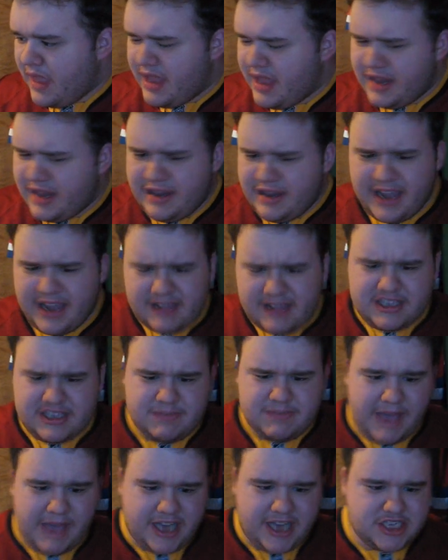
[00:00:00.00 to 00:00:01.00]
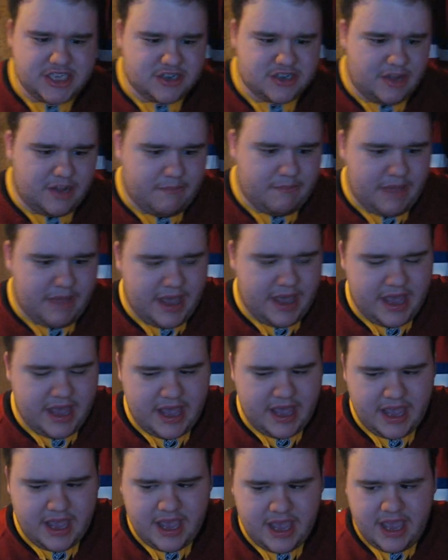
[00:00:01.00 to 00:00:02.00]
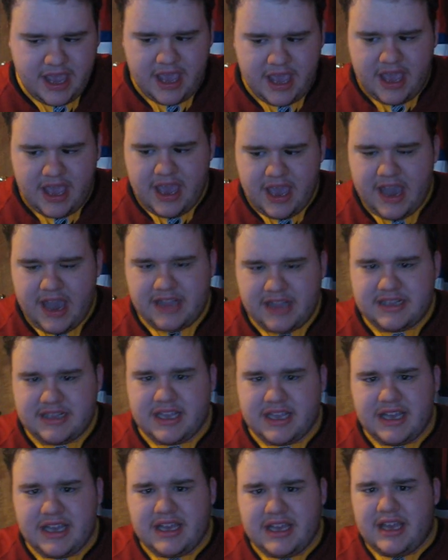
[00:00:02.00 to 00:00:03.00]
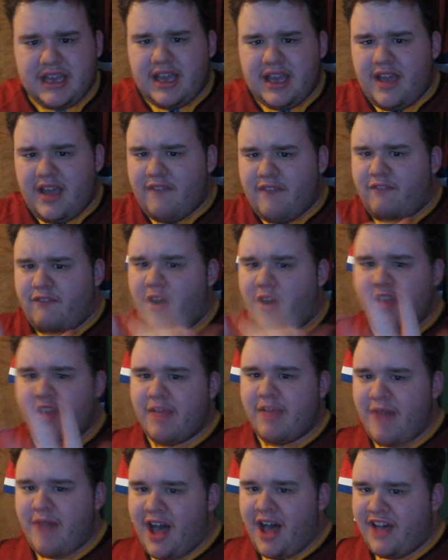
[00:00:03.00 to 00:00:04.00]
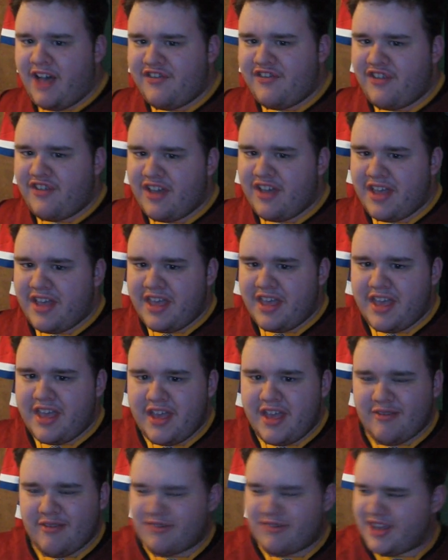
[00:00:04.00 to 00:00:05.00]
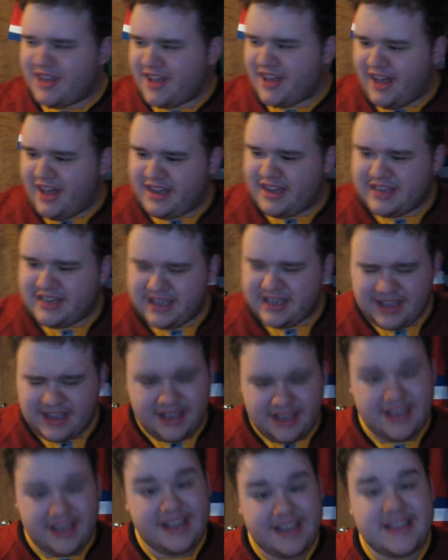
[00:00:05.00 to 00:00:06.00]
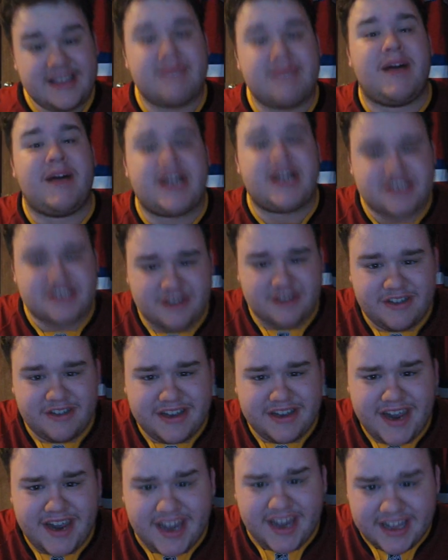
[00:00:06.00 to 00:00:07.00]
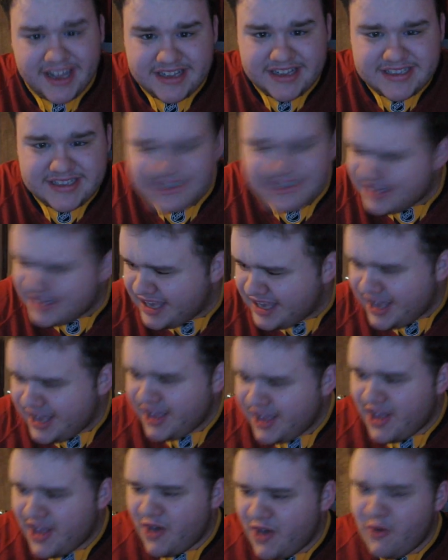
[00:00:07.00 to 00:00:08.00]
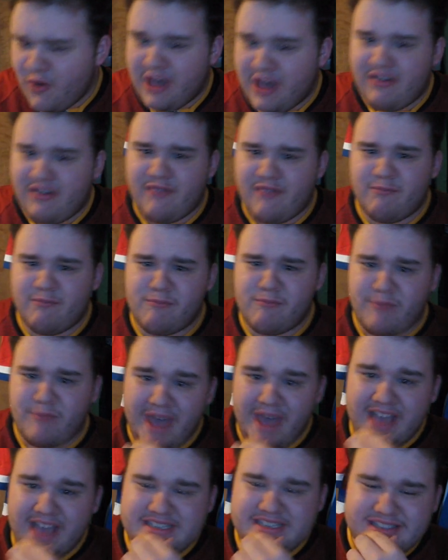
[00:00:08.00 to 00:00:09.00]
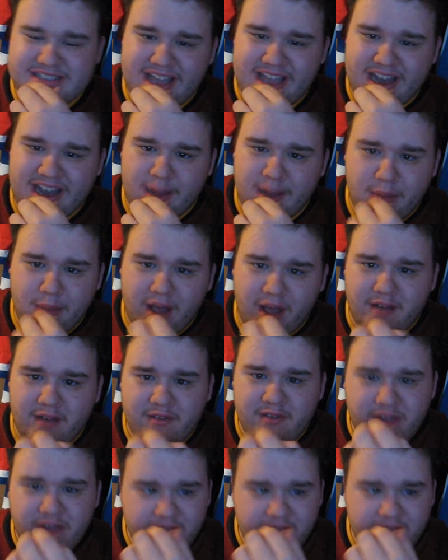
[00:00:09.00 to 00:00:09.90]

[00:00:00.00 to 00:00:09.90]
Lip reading: Nicholas Backstrom, and Varlamov will take on the Montreal Canadiens, who have a best lineup of